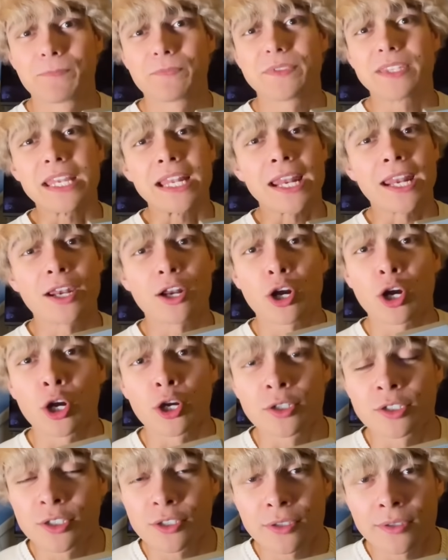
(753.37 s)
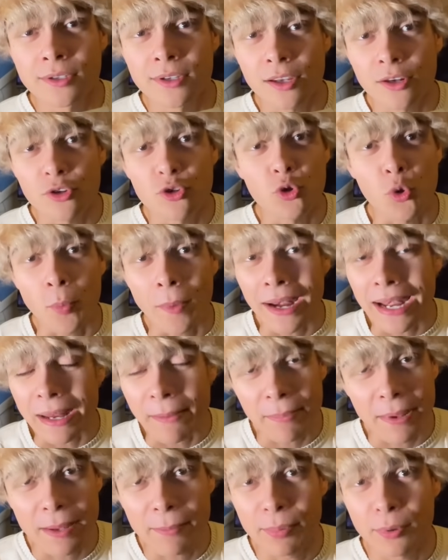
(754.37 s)
didn't hurt too many
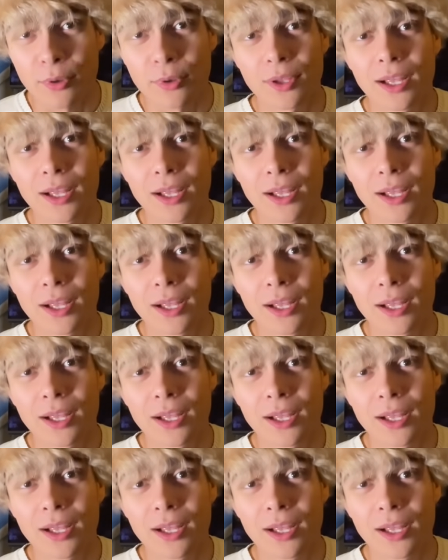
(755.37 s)
people,